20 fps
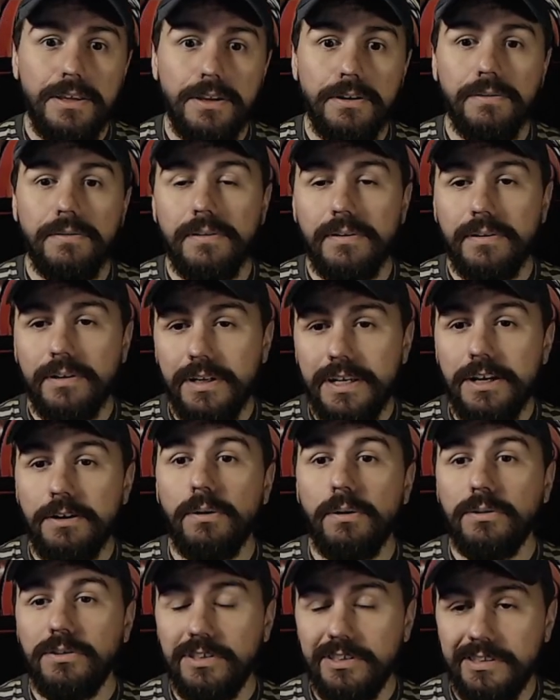your
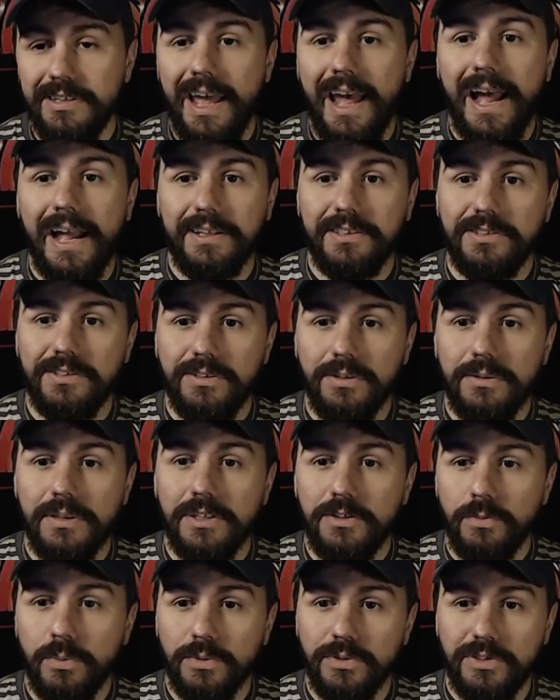hero's stats, so
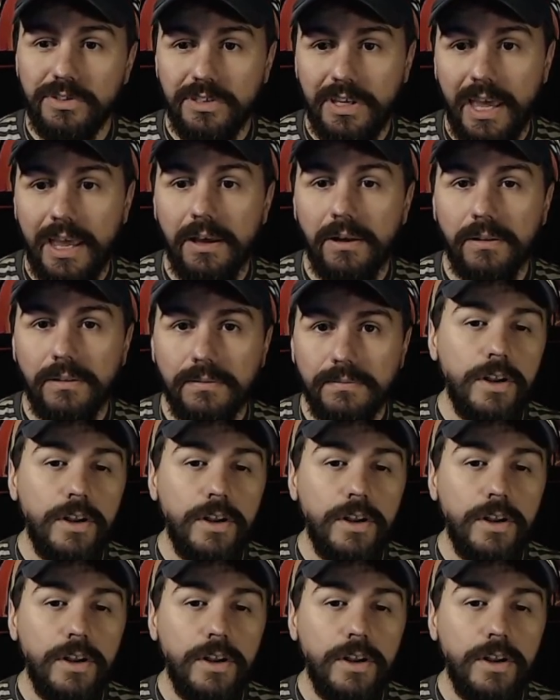this will scale.